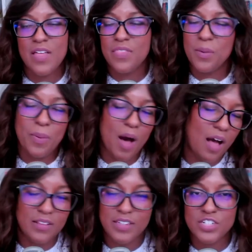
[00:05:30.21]
the
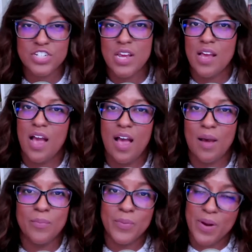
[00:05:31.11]
polished
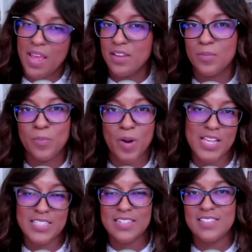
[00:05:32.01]
brand
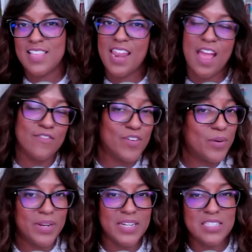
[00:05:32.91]
presence that
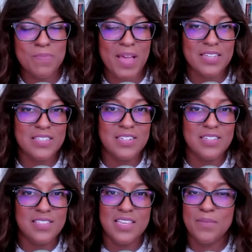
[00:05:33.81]
everyone expects to
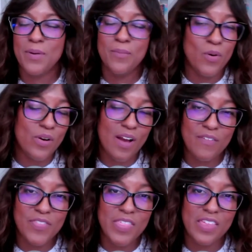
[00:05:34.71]
see. But more
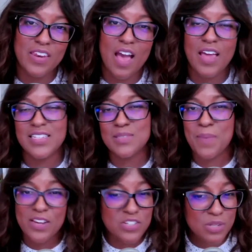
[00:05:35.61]
often than not,
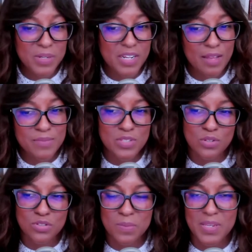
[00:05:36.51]
especially when it comes to
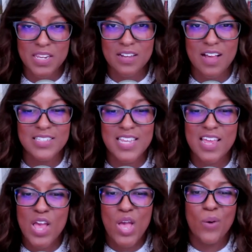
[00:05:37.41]
social media
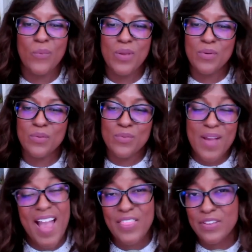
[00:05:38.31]
content, we would
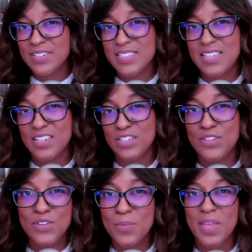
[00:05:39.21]
rather see a
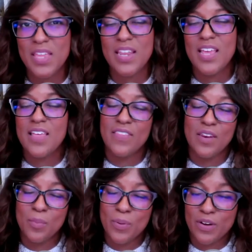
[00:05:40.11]
human
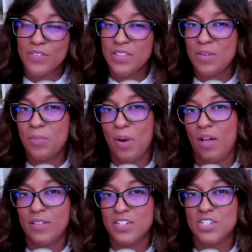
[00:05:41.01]
than a perfectly
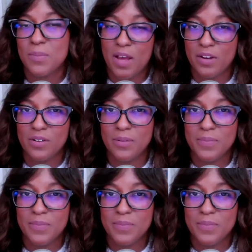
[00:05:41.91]
polished model.